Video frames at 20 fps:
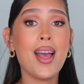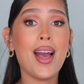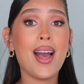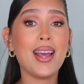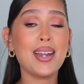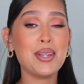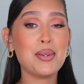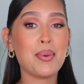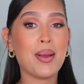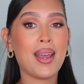
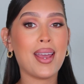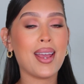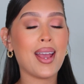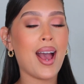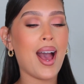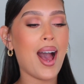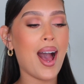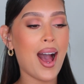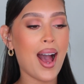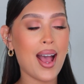
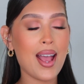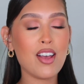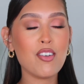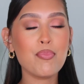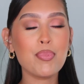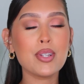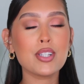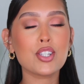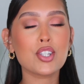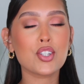Anyway, I
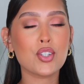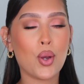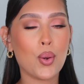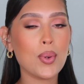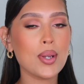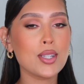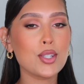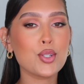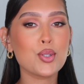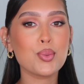have been so
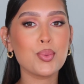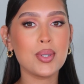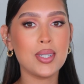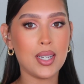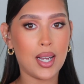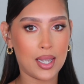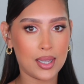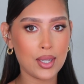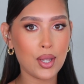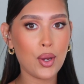into
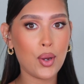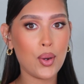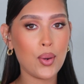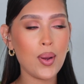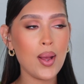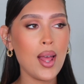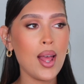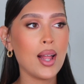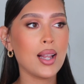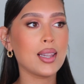yellow.